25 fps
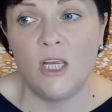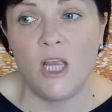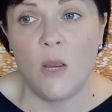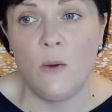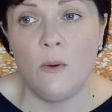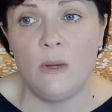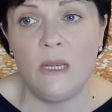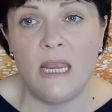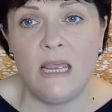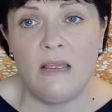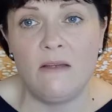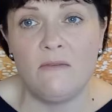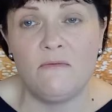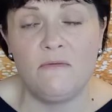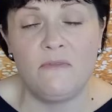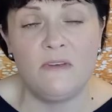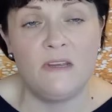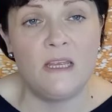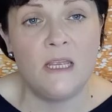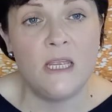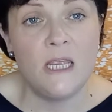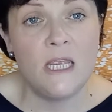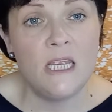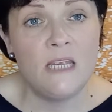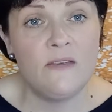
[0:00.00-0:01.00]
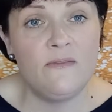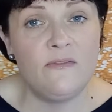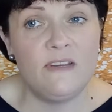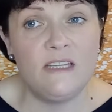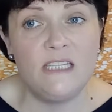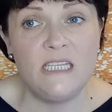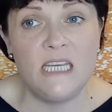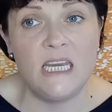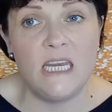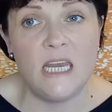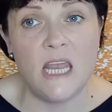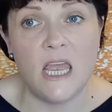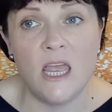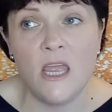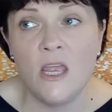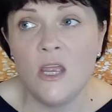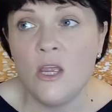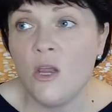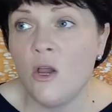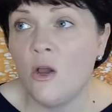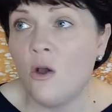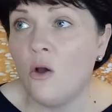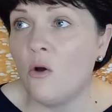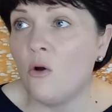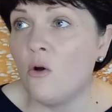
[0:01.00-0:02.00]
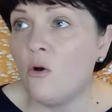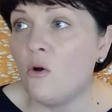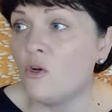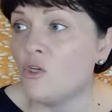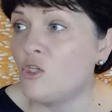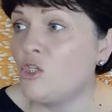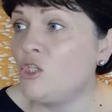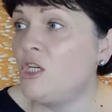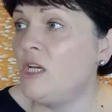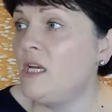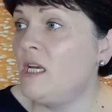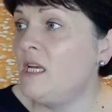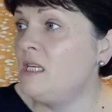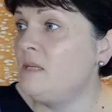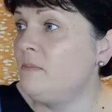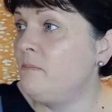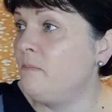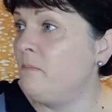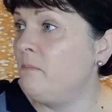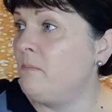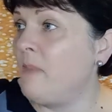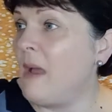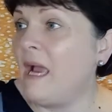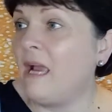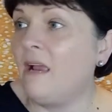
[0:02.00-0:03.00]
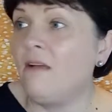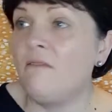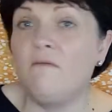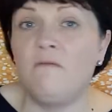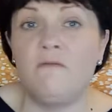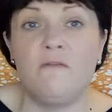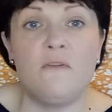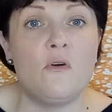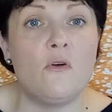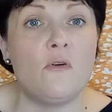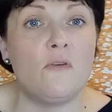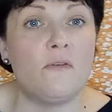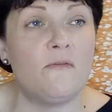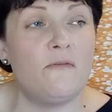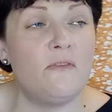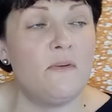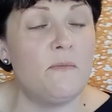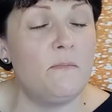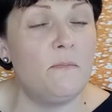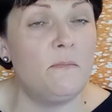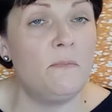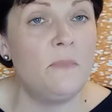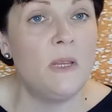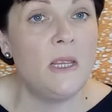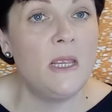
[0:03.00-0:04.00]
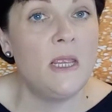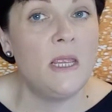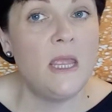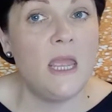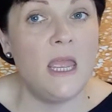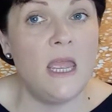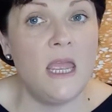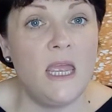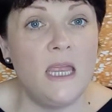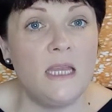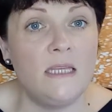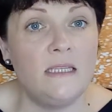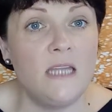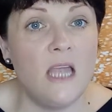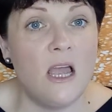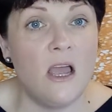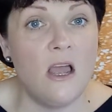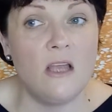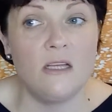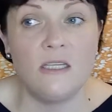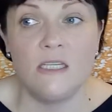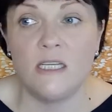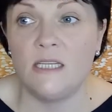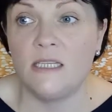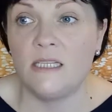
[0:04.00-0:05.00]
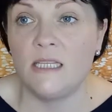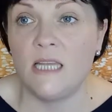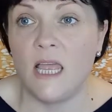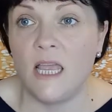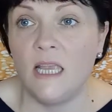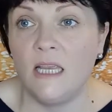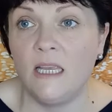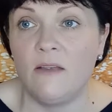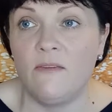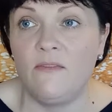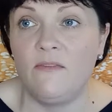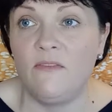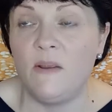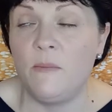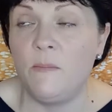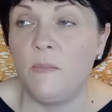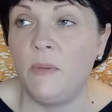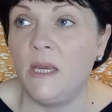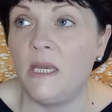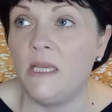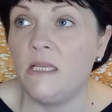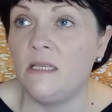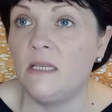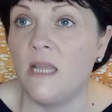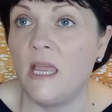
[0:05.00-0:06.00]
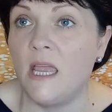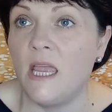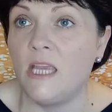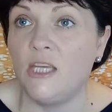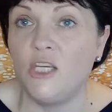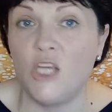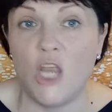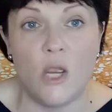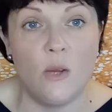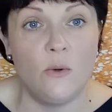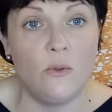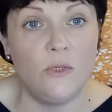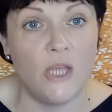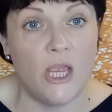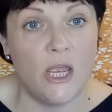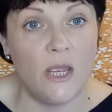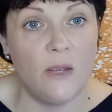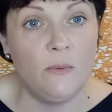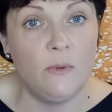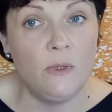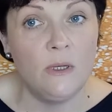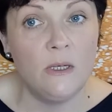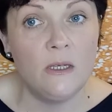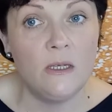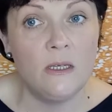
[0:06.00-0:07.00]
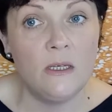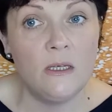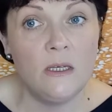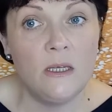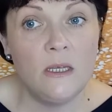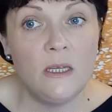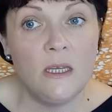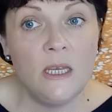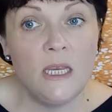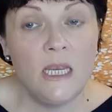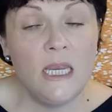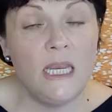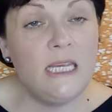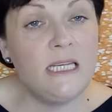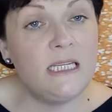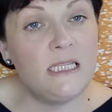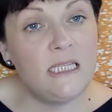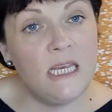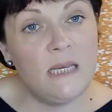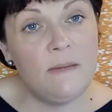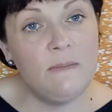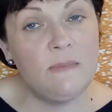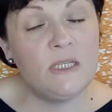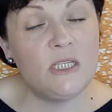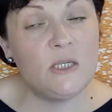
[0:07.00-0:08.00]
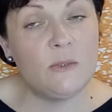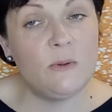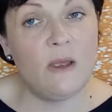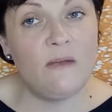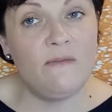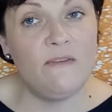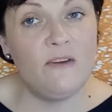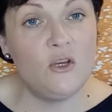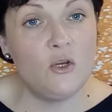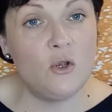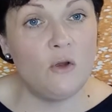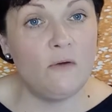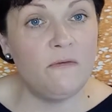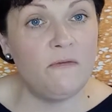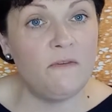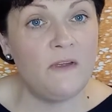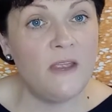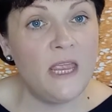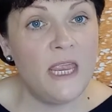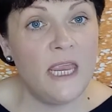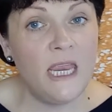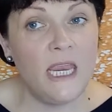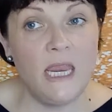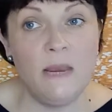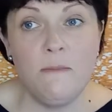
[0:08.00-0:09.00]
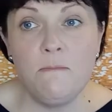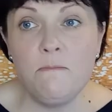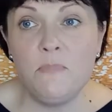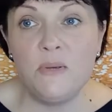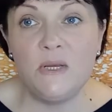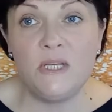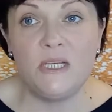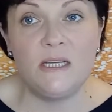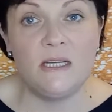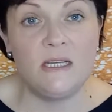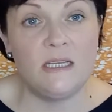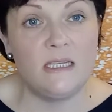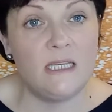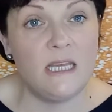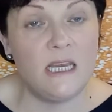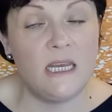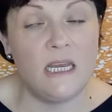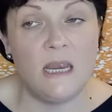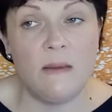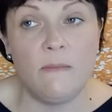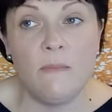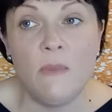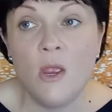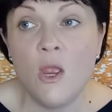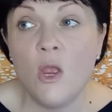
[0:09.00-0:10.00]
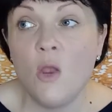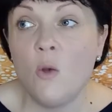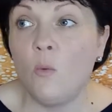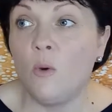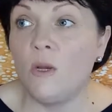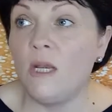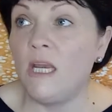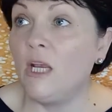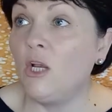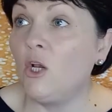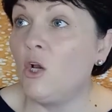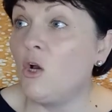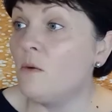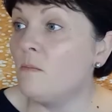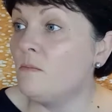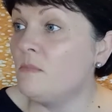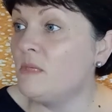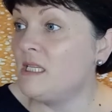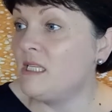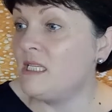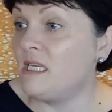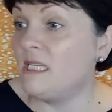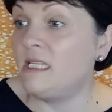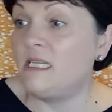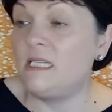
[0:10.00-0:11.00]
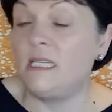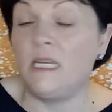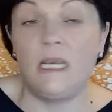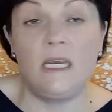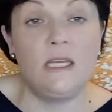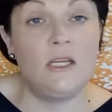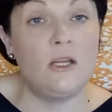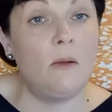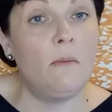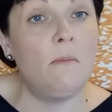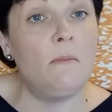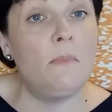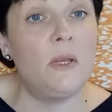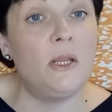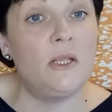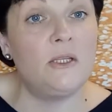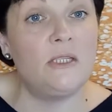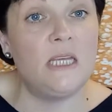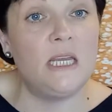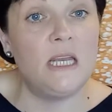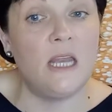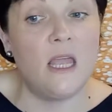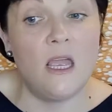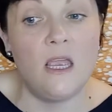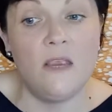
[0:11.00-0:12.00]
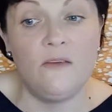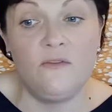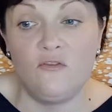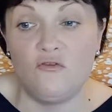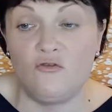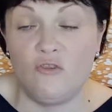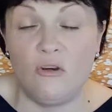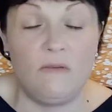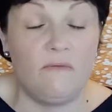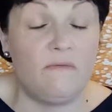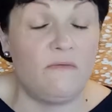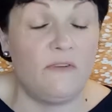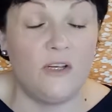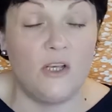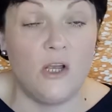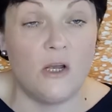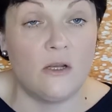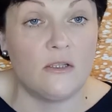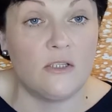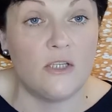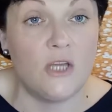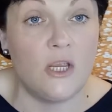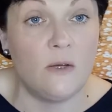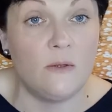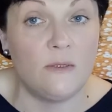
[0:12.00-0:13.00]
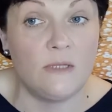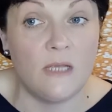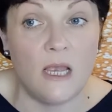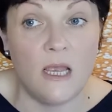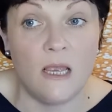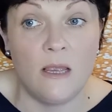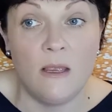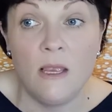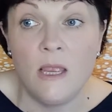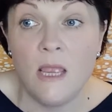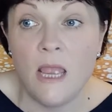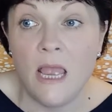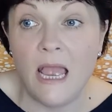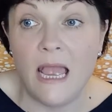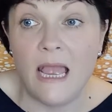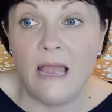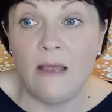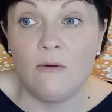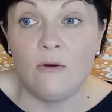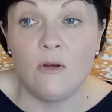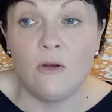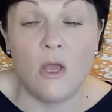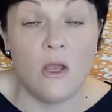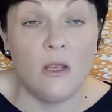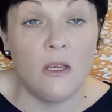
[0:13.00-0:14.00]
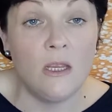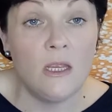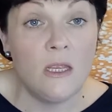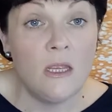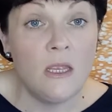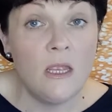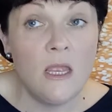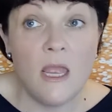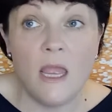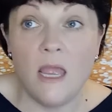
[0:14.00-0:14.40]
they're going out for dinner, or she's back and forth from Nada's like a flipping yo-yo. He seems to have enough impetus in him when it comes to sitting on bloody live stream for God knows how long